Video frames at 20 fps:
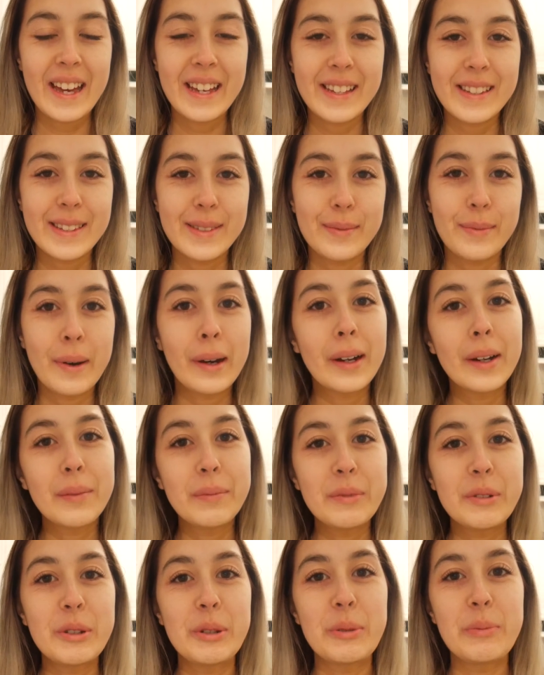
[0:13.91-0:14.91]
guys,
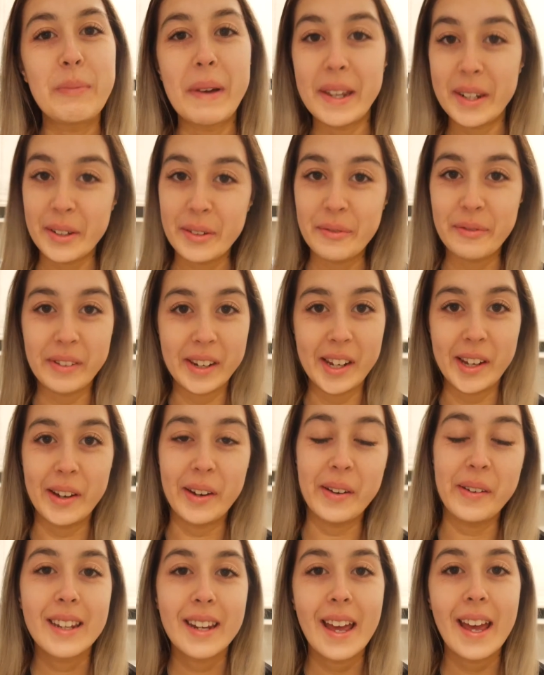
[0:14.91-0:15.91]
welcome to my new
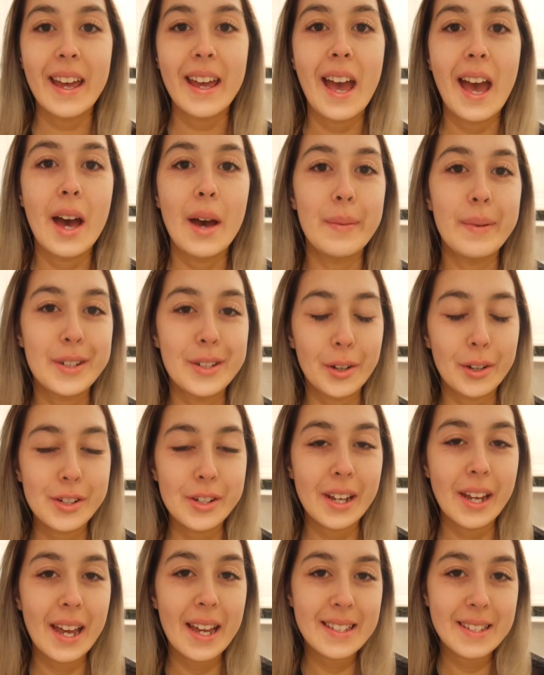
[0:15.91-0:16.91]
video. Today I'll be talking to
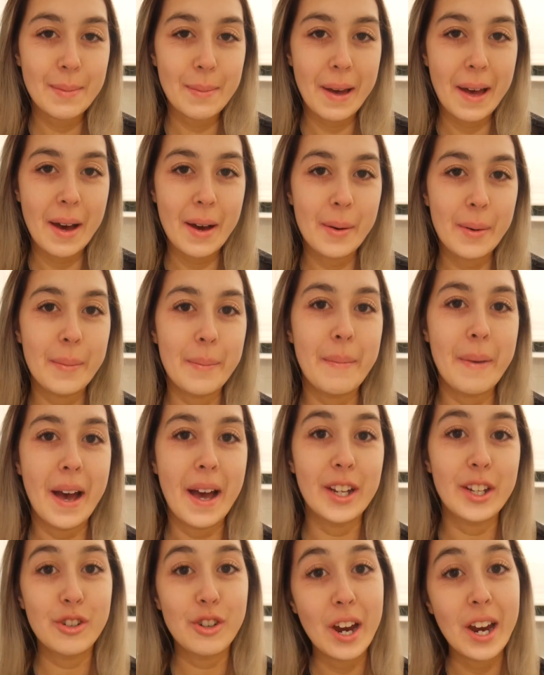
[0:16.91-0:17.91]
you guys about
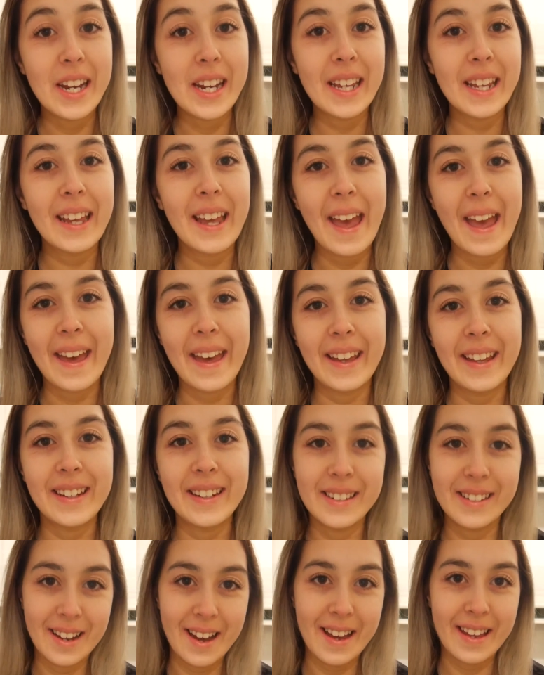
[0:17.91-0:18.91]
my training
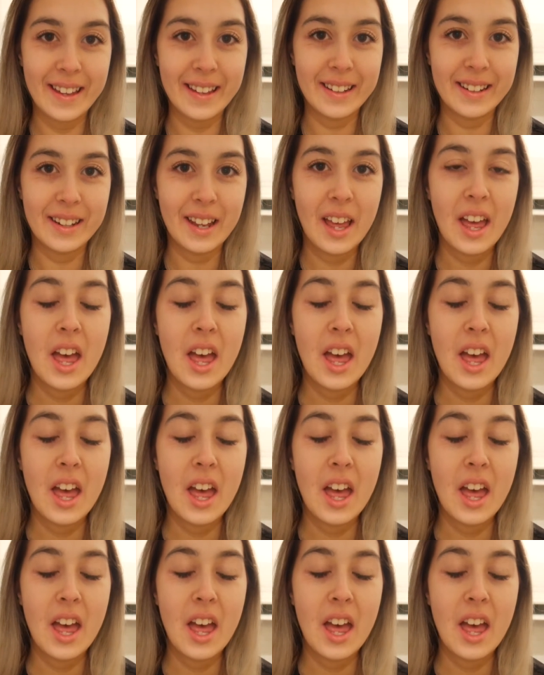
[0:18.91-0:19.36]
and diet.